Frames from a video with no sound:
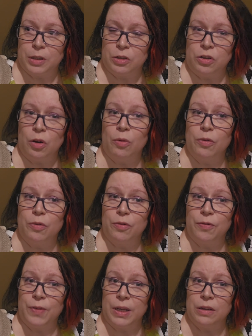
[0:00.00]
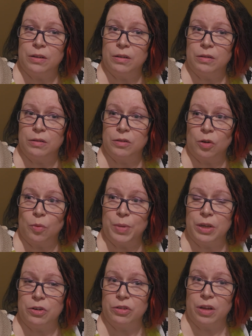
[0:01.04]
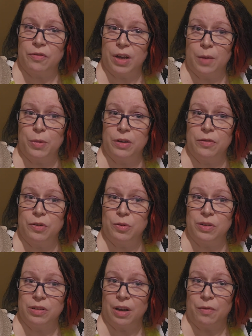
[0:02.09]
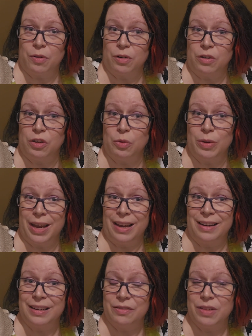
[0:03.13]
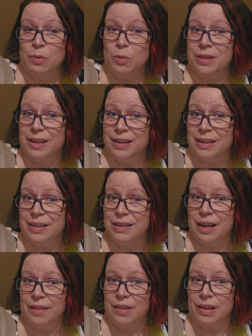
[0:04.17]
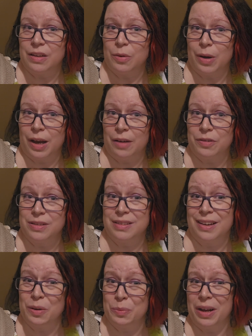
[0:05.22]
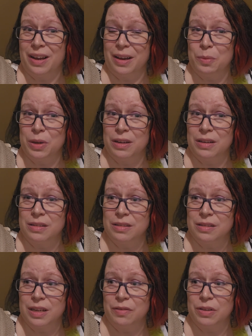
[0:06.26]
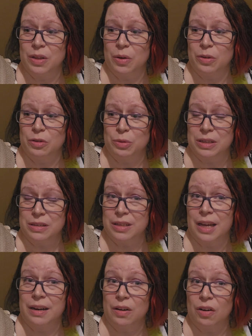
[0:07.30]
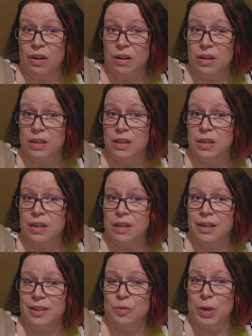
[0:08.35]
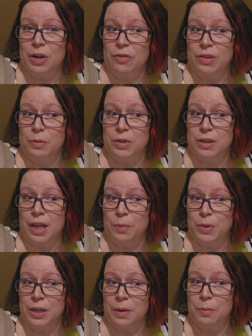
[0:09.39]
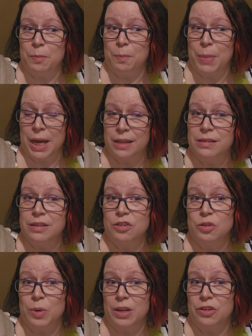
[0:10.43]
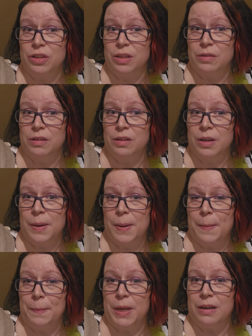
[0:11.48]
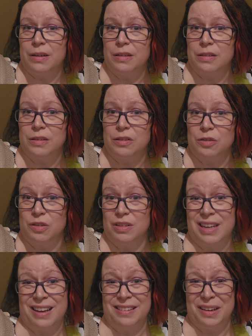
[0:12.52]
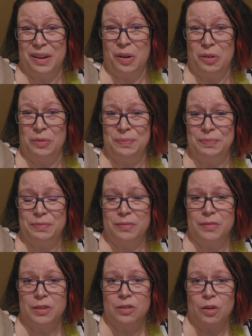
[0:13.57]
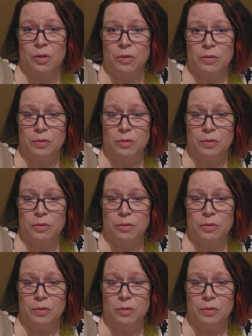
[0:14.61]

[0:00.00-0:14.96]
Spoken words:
don't beat yourself up if you discover you can't give them what they need and that you have to say goodbye, because even though it's really sad and hard, it's better for them to not be in a bad situation because you just can't let go. So